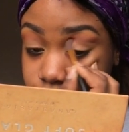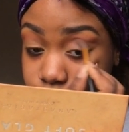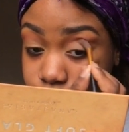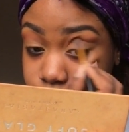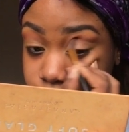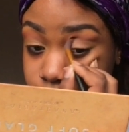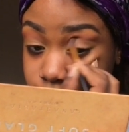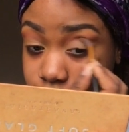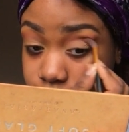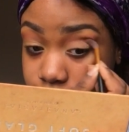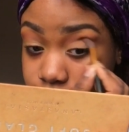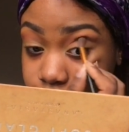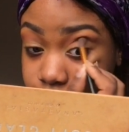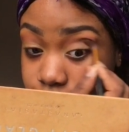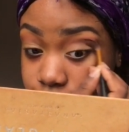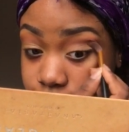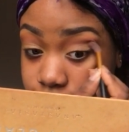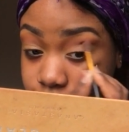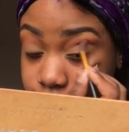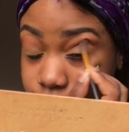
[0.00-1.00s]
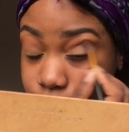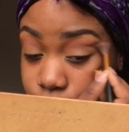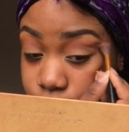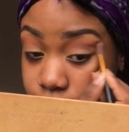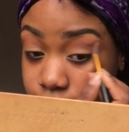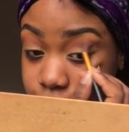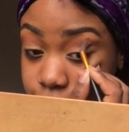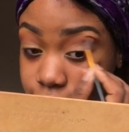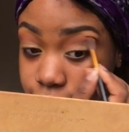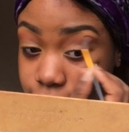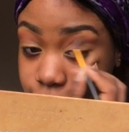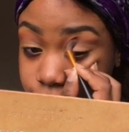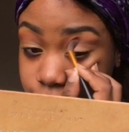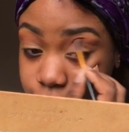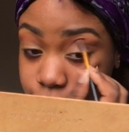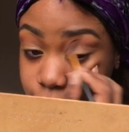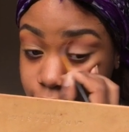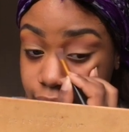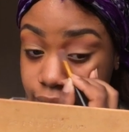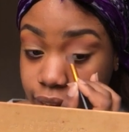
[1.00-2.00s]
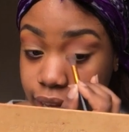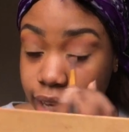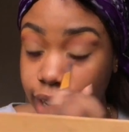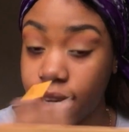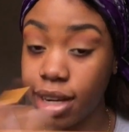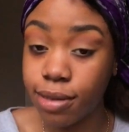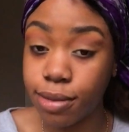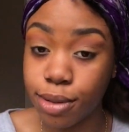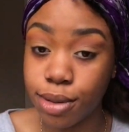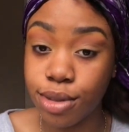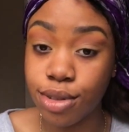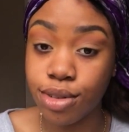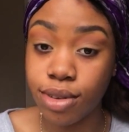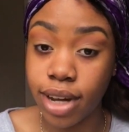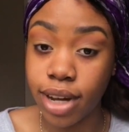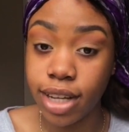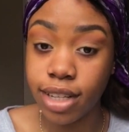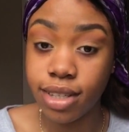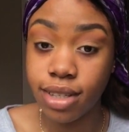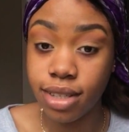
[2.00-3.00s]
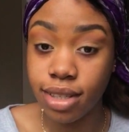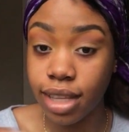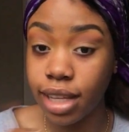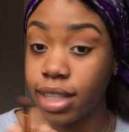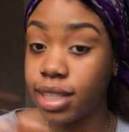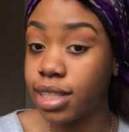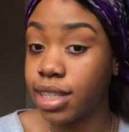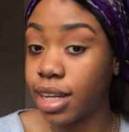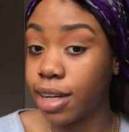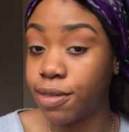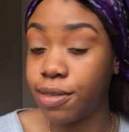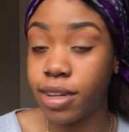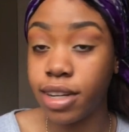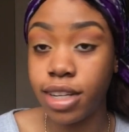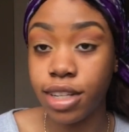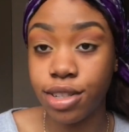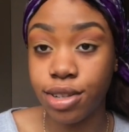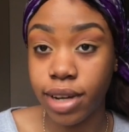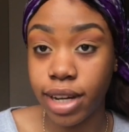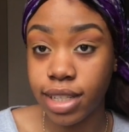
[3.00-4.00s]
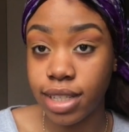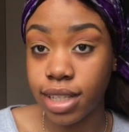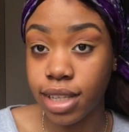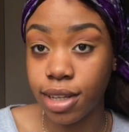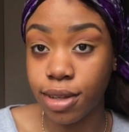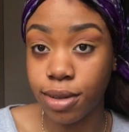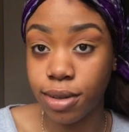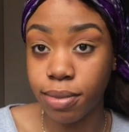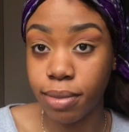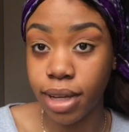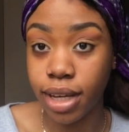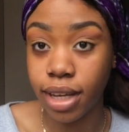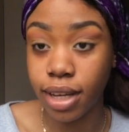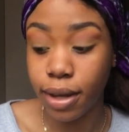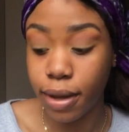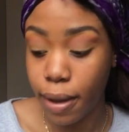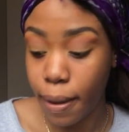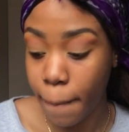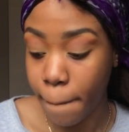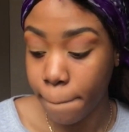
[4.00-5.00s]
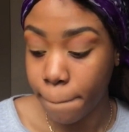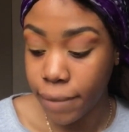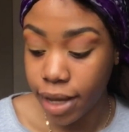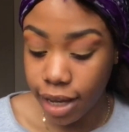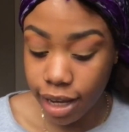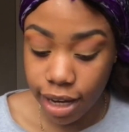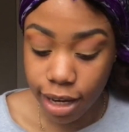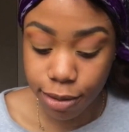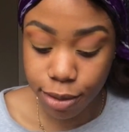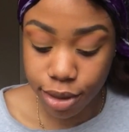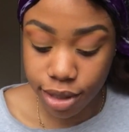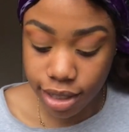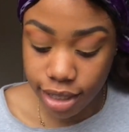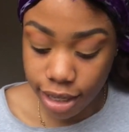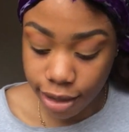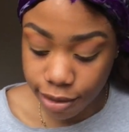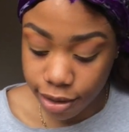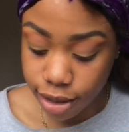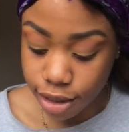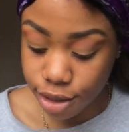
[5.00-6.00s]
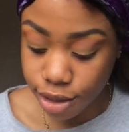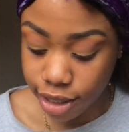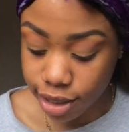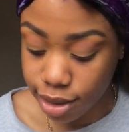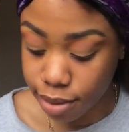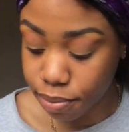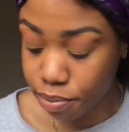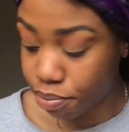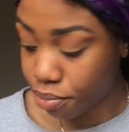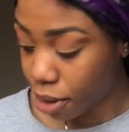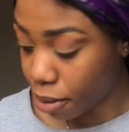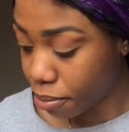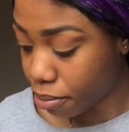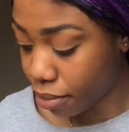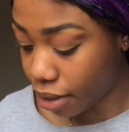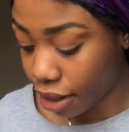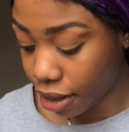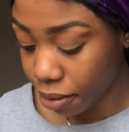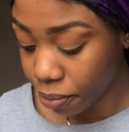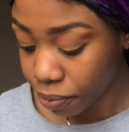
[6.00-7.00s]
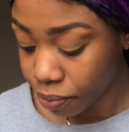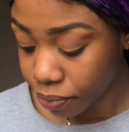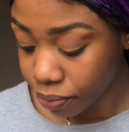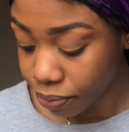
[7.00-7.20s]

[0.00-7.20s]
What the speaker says: 2019 tried to kill me. A-levels they definitely tried to kill me. A-levels definitely tried to bump me.